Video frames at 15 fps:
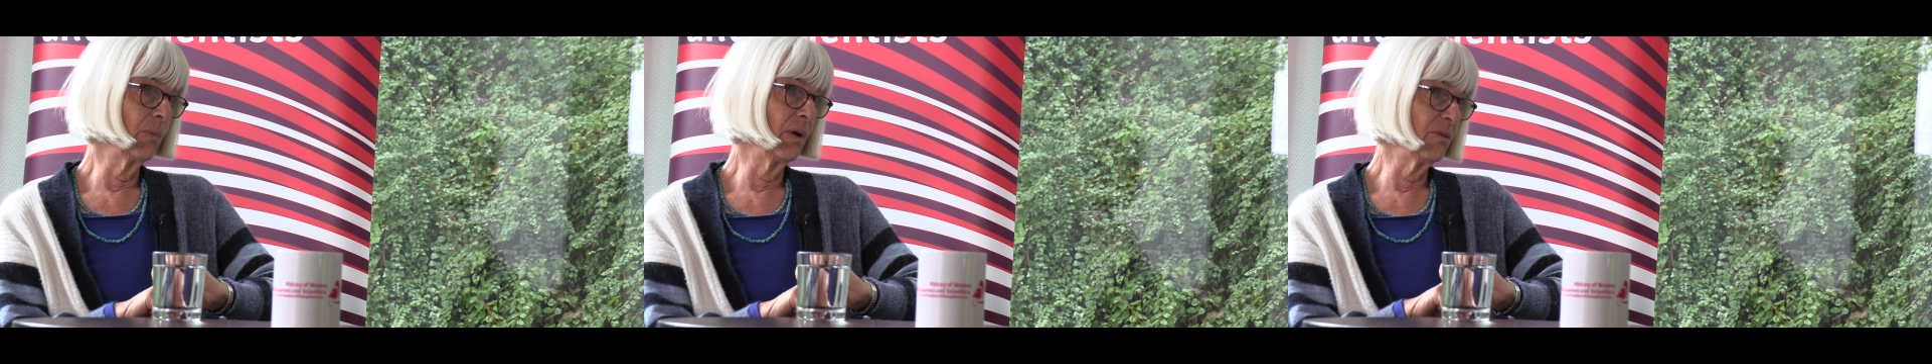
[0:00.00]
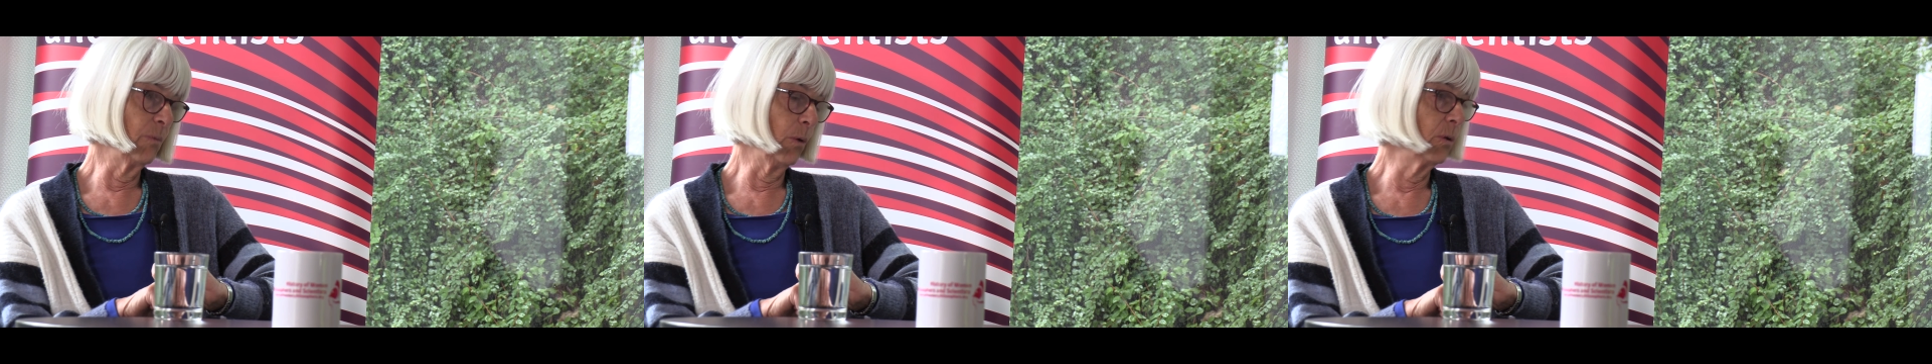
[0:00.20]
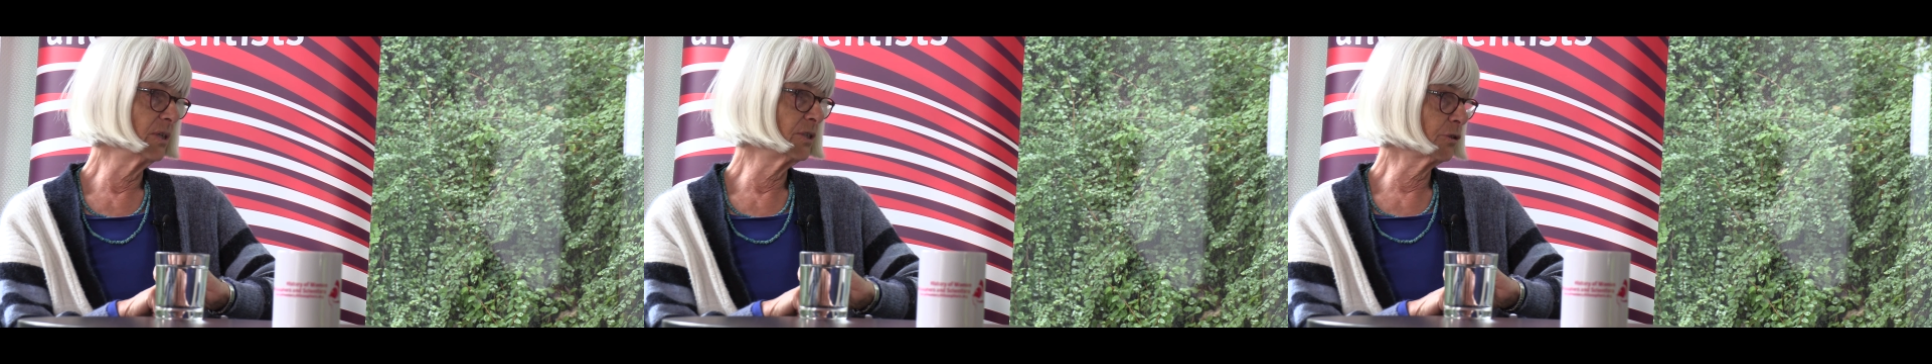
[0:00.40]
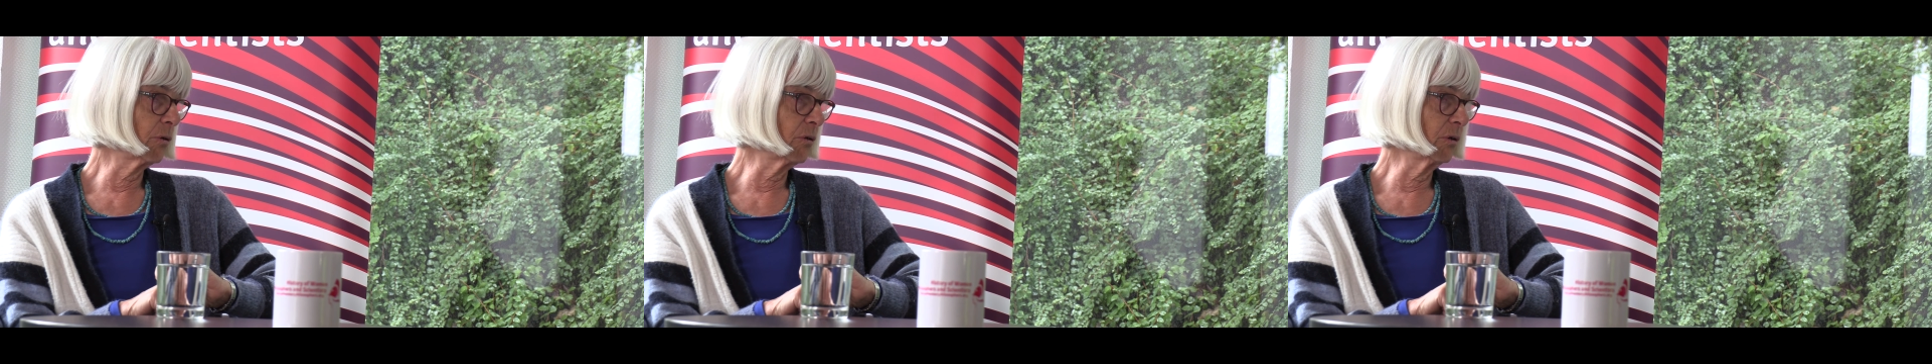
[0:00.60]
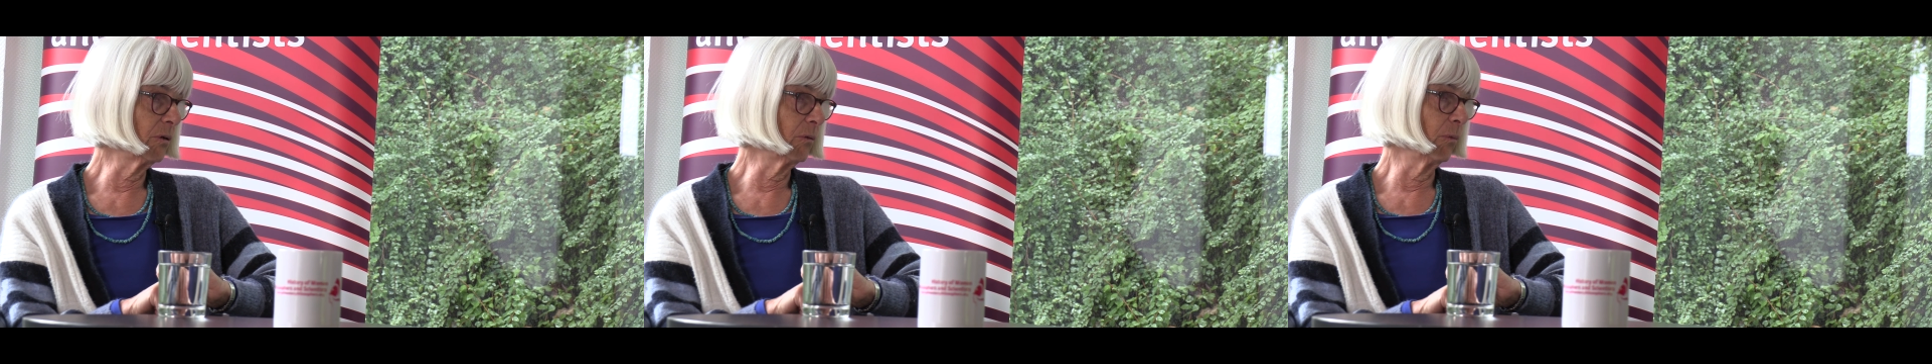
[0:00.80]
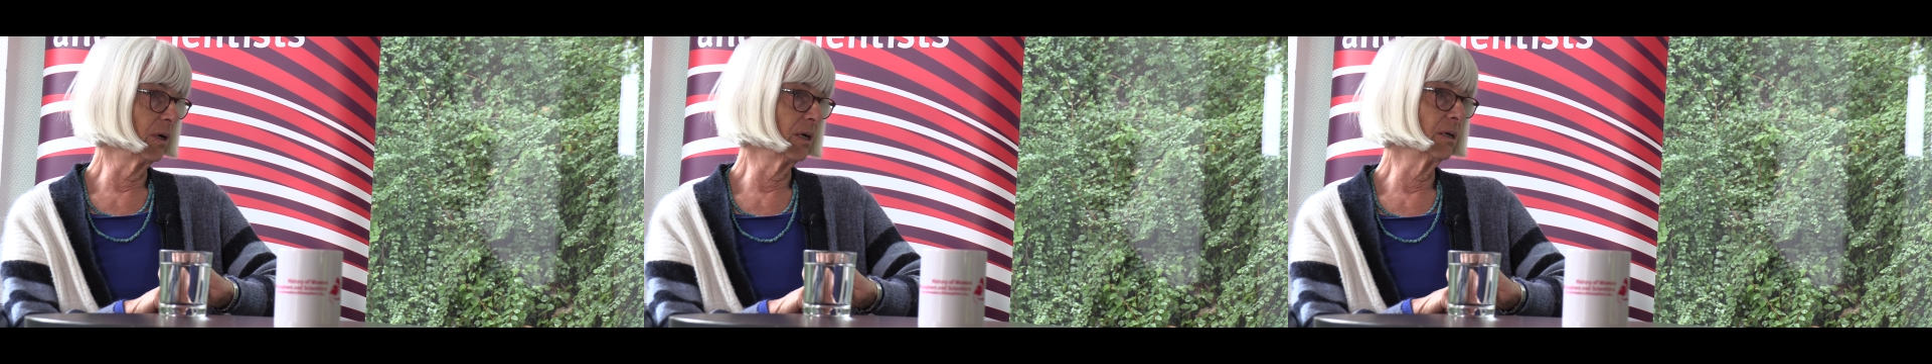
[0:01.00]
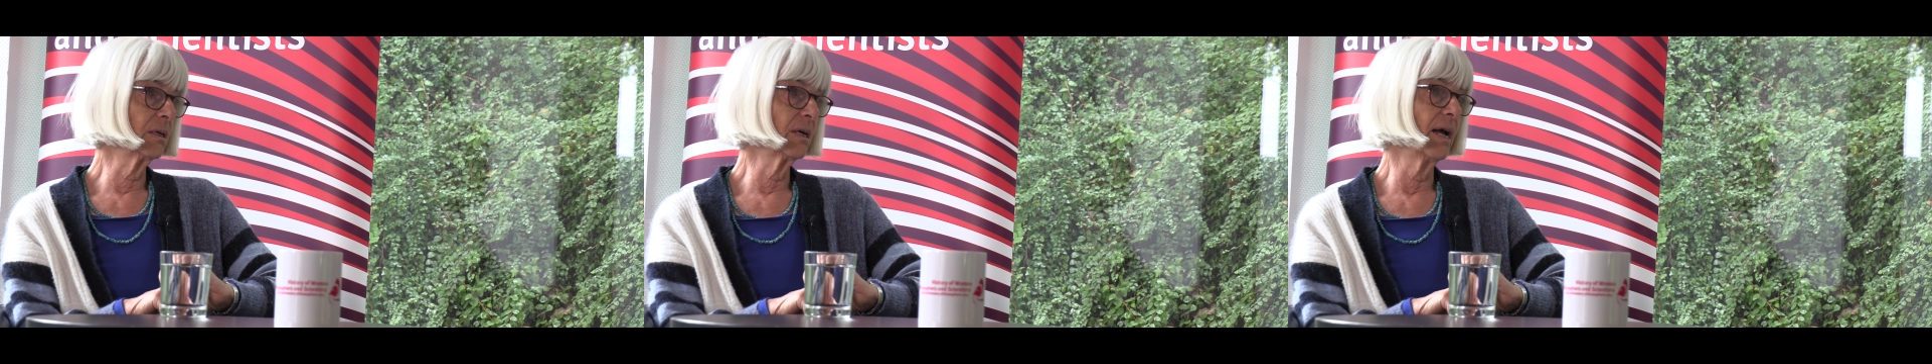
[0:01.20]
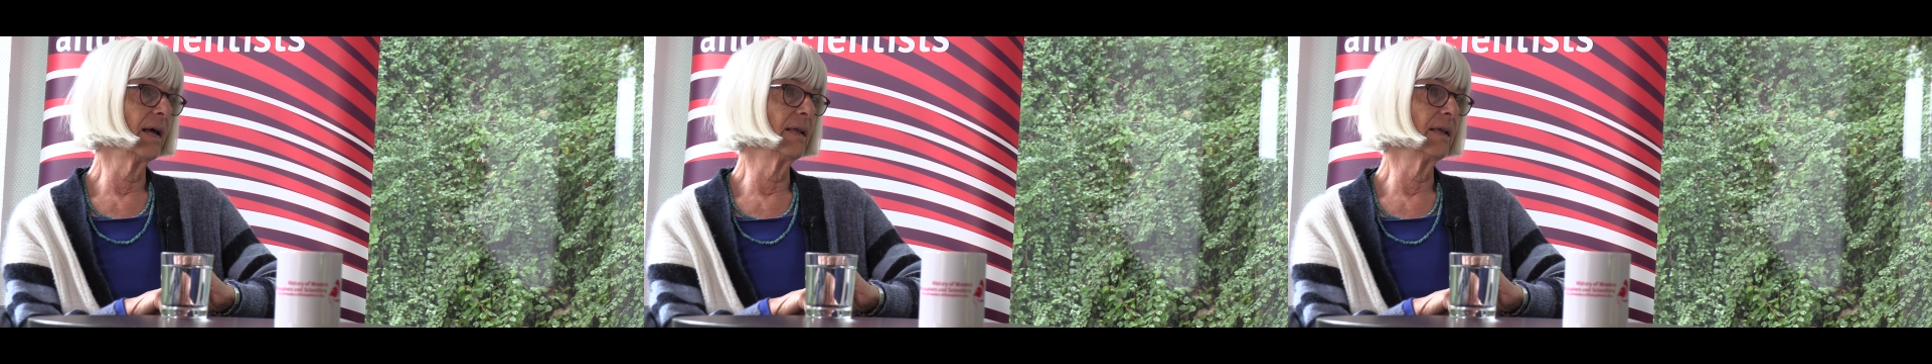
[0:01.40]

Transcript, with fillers: with more historical work,